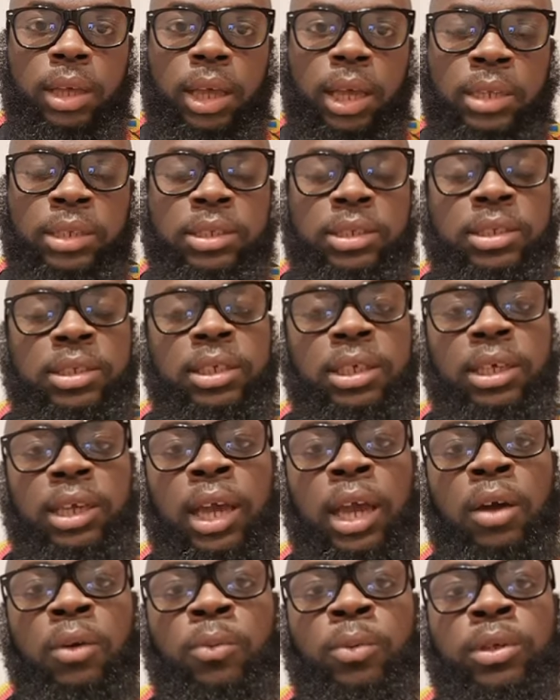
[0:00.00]
and see
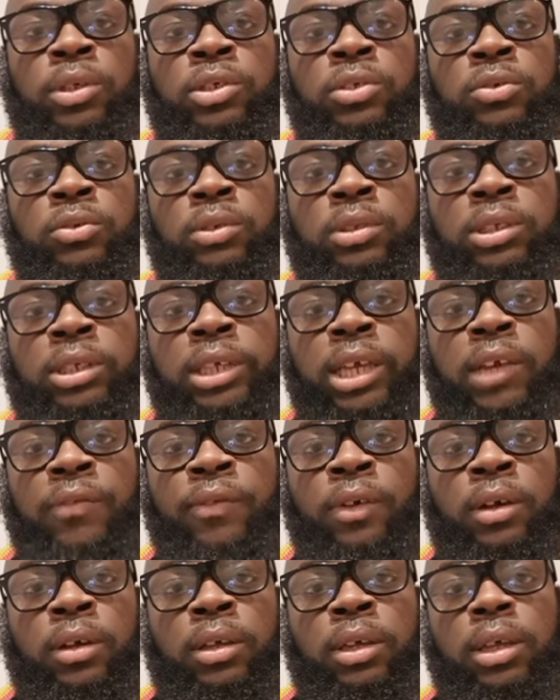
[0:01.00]
how we stood
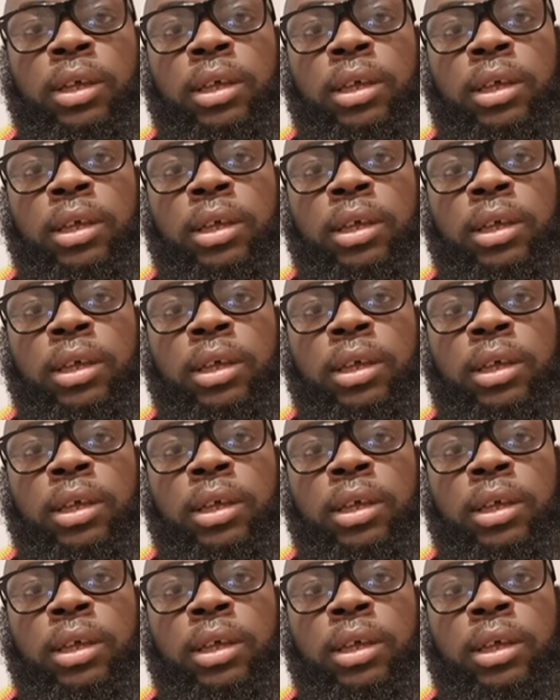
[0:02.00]
together